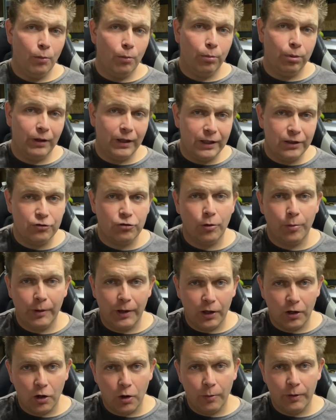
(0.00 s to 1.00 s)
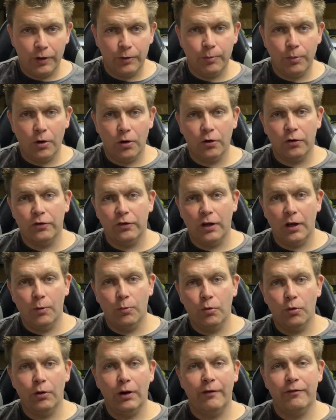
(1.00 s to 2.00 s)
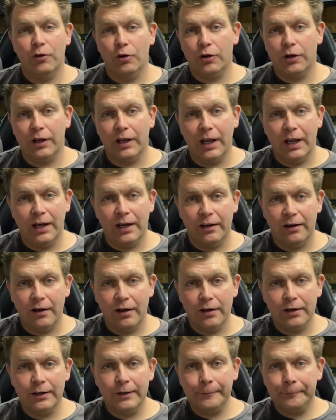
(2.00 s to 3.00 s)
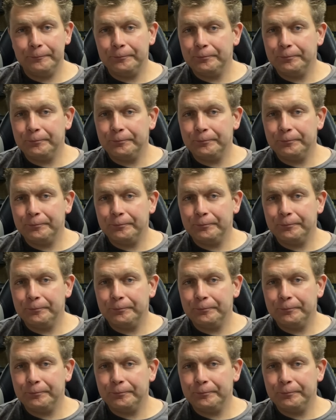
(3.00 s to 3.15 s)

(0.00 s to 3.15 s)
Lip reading: please drop it in the comments box and we'll have a look at getting it done.